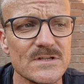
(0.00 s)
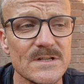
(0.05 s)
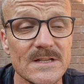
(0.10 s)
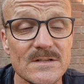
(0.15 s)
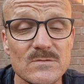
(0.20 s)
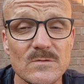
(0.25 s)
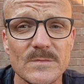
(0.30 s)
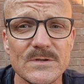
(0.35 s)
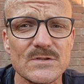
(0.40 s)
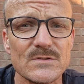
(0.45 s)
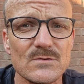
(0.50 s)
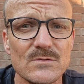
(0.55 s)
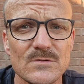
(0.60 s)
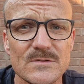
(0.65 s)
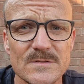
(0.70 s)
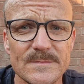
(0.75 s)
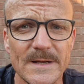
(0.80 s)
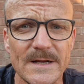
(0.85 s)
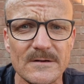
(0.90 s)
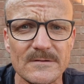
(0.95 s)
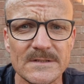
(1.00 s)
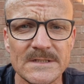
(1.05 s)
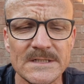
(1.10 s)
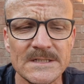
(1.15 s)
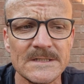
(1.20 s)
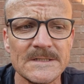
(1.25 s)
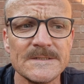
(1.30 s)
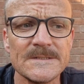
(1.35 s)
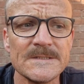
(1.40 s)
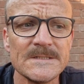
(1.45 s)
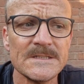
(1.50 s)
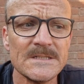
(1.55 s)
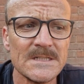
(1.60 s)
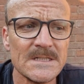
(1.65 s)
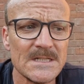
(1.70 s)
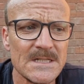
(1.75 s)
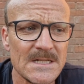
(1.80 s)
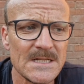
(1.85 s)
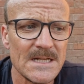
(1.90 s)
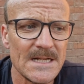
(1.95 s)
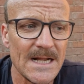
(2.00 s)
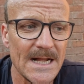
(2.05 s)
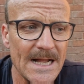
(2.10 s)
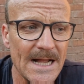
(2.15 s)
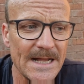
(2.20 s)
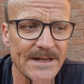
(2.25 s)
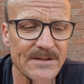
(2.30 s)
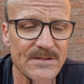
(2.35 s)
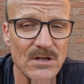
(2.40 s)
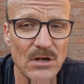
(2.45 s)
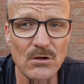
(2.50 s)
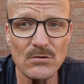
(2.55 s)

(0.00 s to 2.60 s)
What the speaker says: That's what my talk's about. And in the